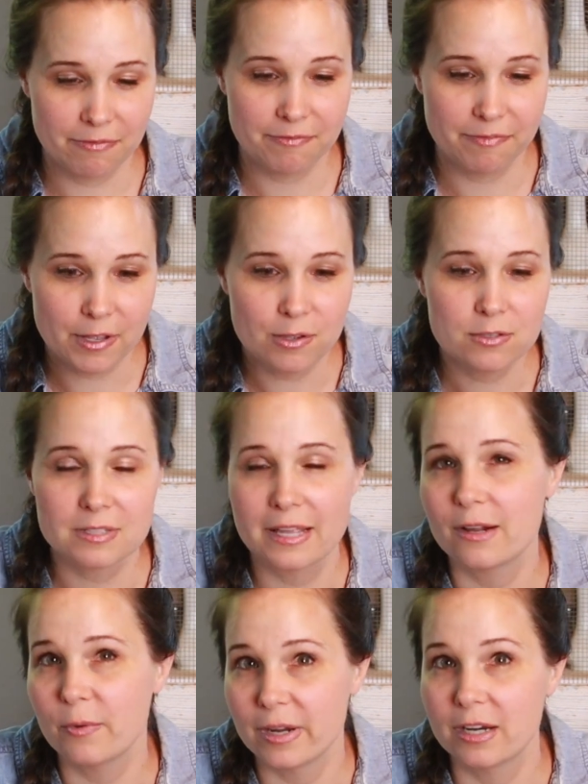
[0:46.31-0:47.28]
feels
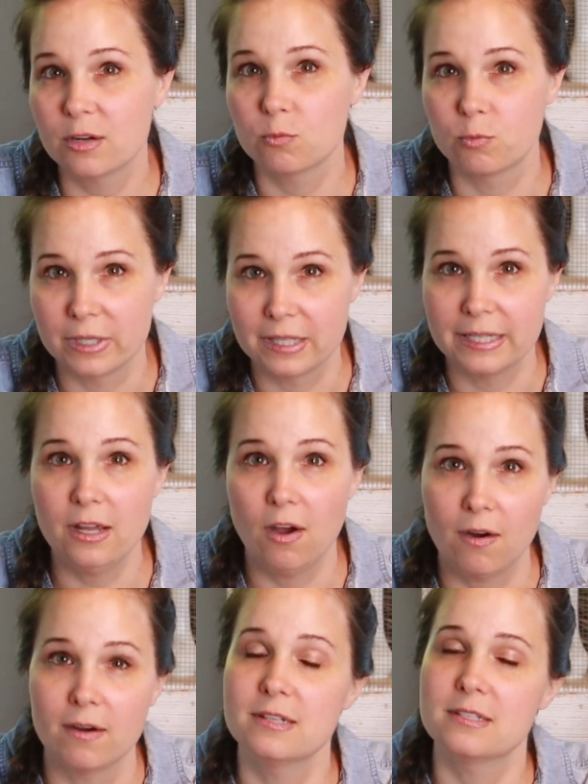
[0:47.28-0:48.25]
like we're in a really
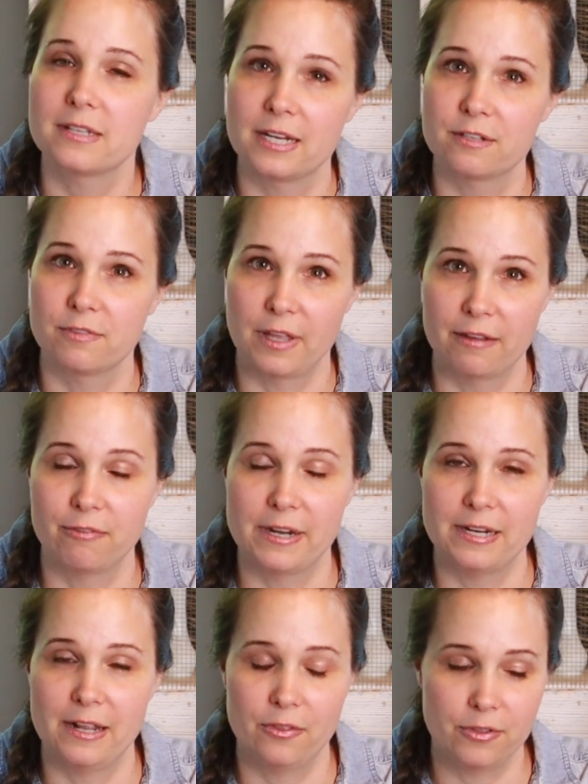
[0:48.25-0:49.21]
hard stage of life right now.